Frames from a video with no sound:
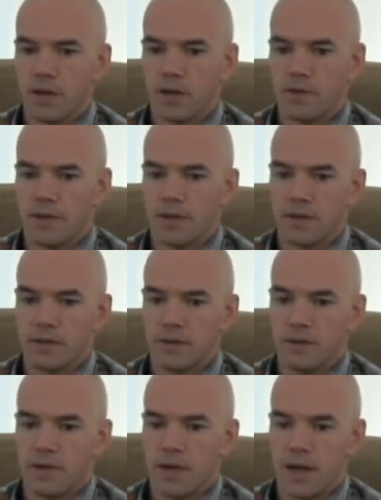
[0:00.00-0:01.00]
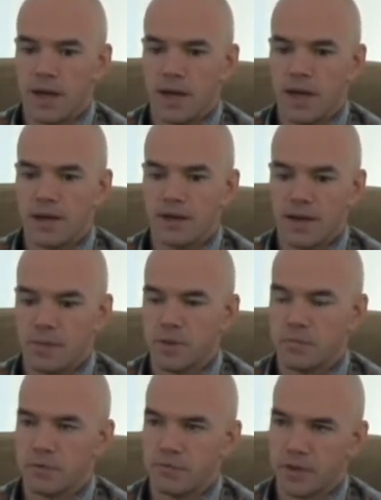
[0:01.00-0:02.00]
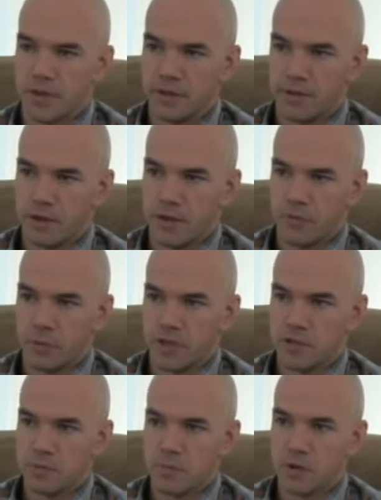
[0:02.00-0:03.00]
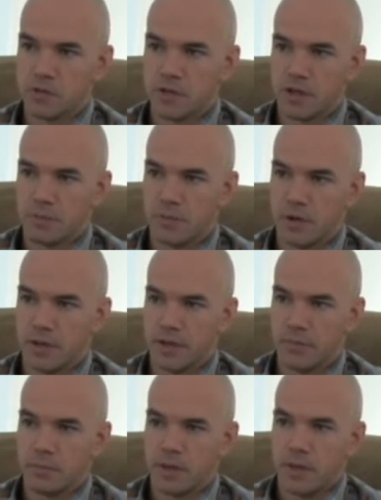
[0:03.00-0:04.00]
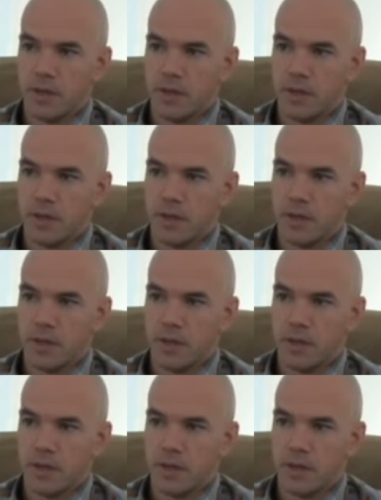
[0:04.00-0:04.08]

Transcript: think anytime people feel like their government is imposed upon them,